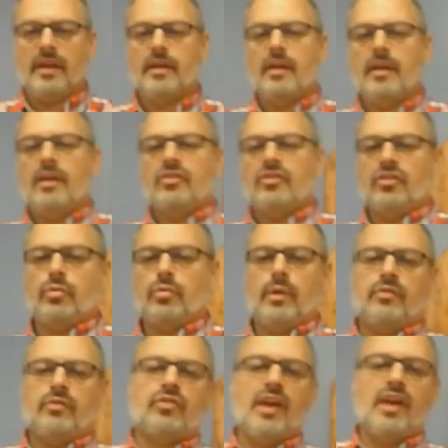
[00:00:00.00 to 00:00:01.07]
Since we've
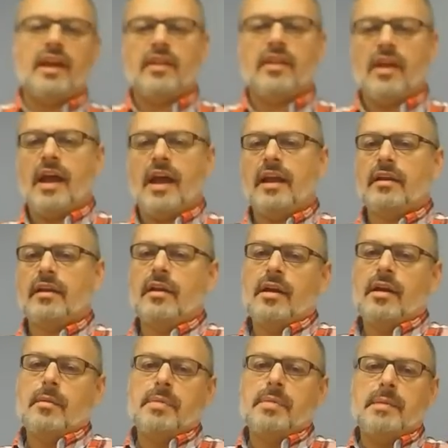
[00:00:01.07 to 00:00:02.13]
said that
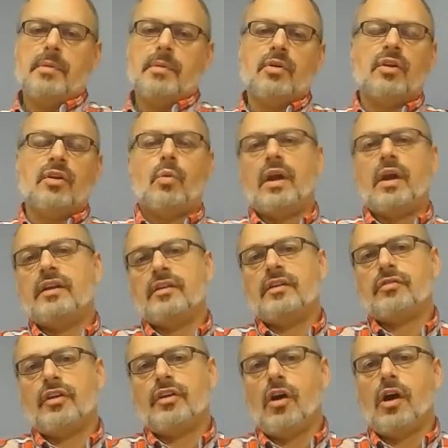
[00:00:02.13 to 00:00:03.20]
people can wear
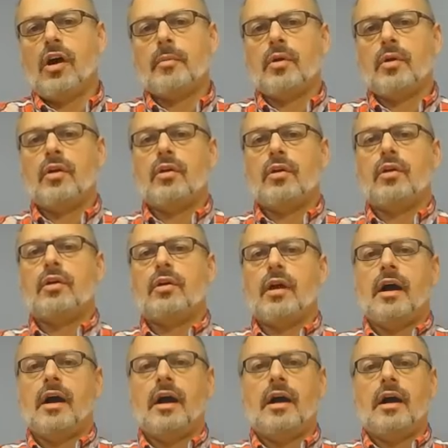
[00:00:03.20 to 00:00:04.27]
different armor
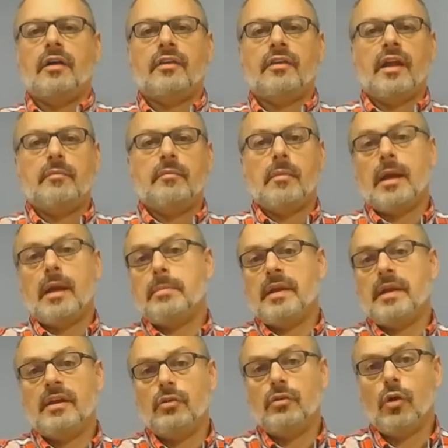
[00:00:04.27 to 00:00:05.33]
than might
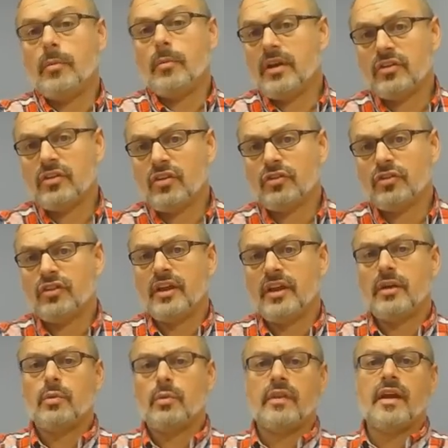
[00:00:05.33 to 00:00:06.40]
be normally
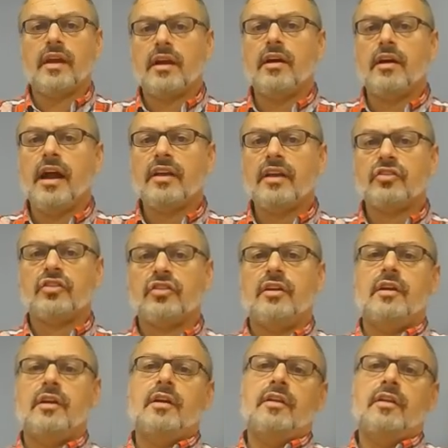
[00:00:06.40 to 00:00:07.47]
associated with their class,
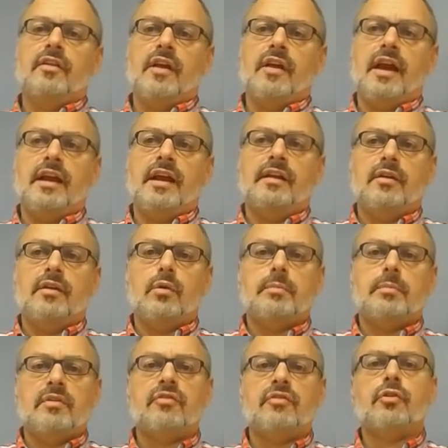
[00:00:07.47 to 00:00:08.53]
then it would be
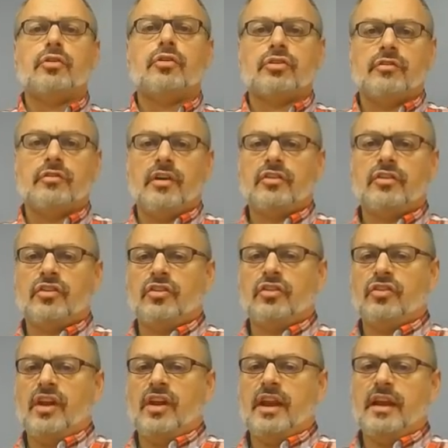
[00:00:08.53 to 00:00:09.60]
foolish of us to
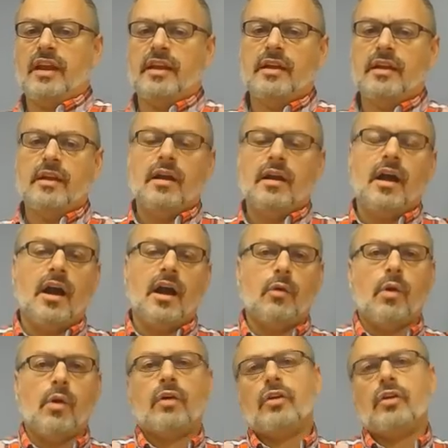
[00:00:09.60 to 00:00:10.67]
say,
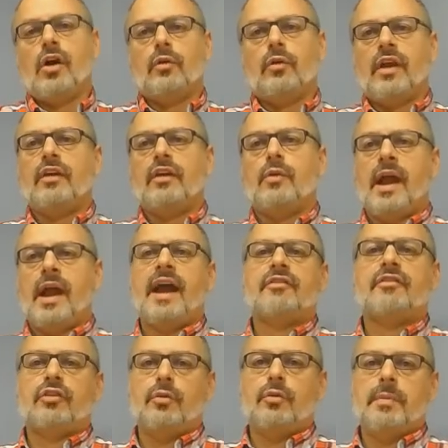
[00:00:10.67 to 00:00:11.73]
well, no, now you have
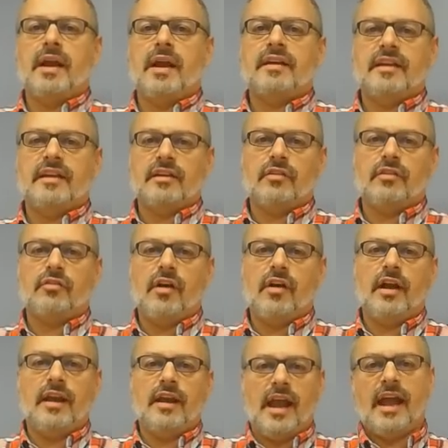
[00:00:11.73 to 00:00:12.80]
to be
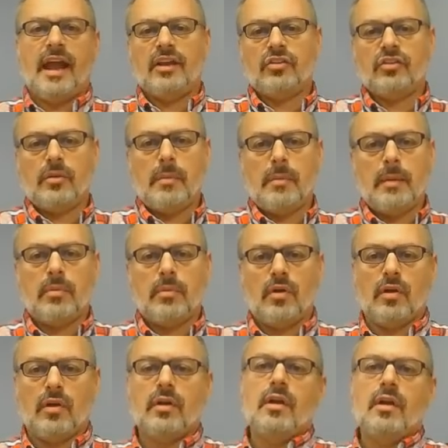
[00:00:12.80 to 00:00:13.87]
identified as a
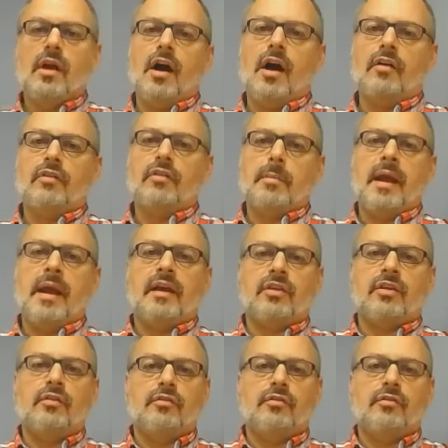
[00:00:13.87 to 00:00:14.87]
member of the path of